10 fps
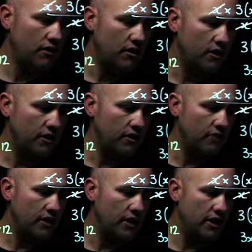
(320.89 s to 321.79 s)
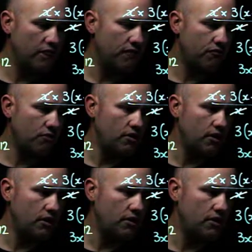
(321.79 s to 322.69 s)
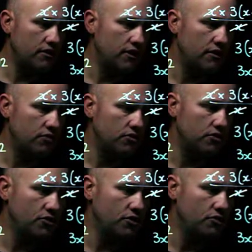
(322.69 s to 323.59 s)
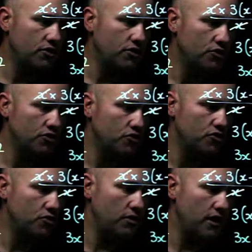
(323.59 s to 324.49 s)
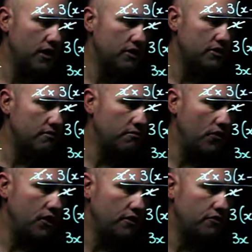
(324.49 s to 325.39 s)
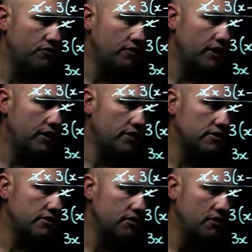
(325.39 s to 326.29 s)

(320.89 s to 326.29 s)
That leaves me negative 3 is equal to 2x minus 3x,